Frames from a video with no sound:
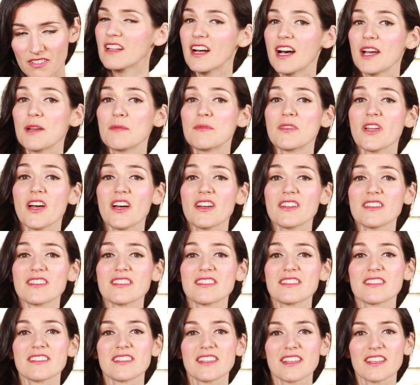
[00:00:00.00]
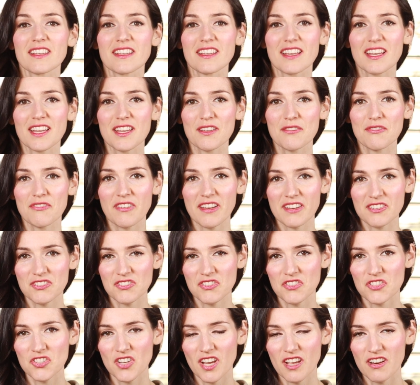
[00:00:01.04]
I am not a
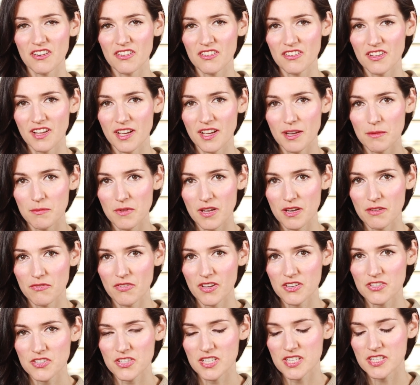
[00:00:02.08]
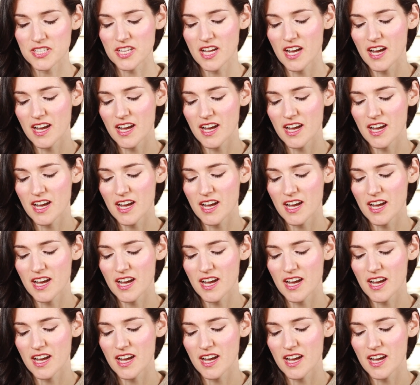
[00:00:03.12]
fashion channel, I am not a fashionista.